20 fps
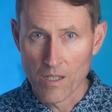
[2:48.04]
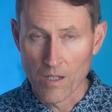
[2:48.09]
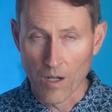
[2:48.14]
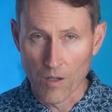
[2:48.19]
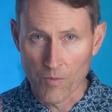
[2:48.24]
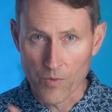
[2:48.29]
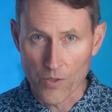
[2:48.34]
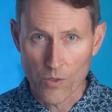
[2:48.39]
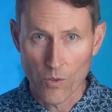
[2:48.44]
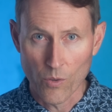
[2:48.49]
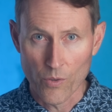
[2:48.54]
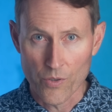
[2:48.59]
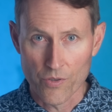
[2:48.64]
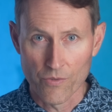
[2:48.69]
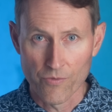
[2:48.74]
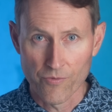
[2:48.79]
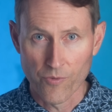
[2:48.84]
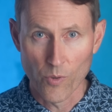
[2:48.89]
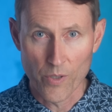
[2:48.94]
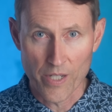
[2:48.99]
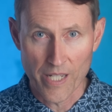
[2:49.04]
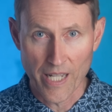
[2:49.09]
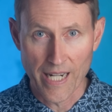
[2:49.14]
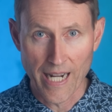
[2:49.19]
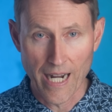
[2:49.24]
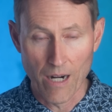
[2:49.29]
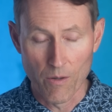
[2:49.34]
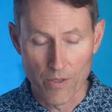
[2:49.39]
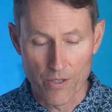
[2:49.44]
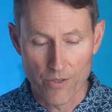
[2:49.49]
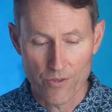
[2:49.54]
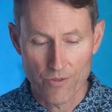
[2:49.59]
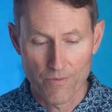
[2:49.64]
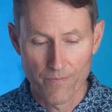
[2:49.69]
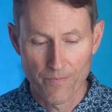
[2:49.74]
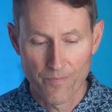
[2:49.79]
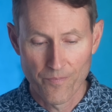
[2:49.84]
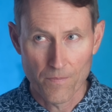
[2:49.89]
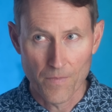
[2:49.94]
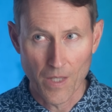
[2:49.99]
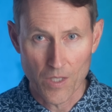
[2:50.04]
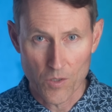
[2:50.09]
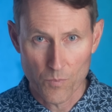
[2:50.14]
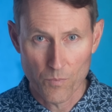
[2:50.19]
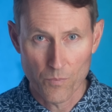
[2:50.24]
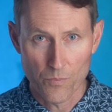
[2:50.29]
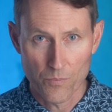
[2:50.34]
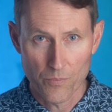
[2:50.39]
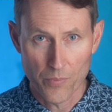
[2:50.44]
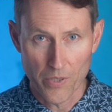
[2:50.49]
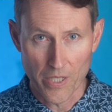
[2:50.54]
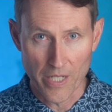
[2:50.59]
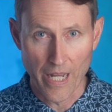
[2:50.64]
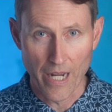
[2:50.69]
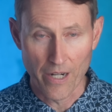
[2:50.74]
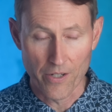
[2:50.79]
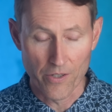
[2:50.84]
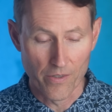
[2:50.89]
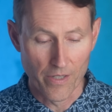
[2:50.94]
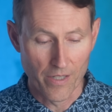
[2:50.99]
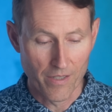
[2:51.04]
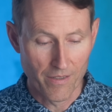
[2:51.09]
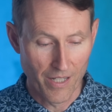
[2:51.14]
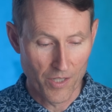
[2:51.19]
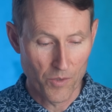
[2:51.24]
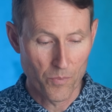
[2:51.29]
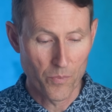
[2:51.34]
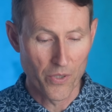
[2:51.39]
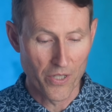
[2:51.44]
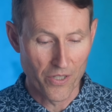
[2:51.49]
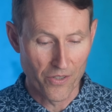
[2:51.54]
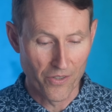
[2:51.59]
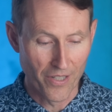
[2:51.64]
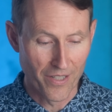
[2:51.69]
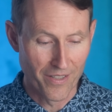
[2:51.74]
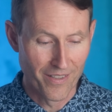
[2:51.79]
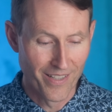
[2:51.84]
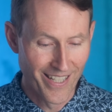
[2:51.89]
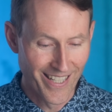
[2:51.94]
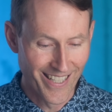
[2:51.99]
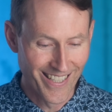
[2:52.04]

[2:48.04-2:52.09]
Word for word: over the course of 48 hours. That's pretty accurate. That's pretty good.